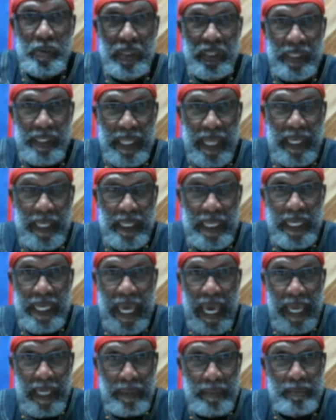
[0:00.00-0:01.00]
years later, he
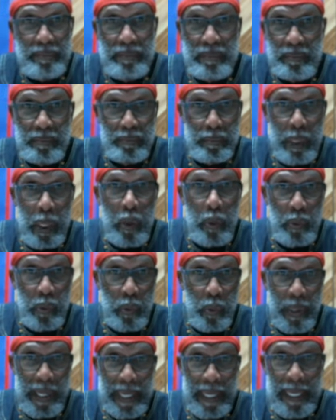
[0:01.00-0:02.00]
got blown
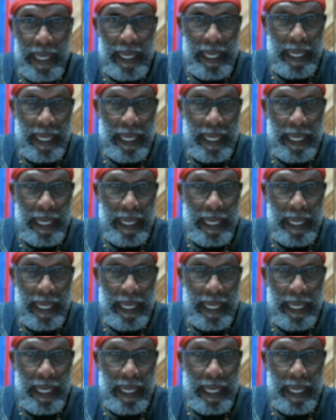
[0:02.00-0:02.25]
away,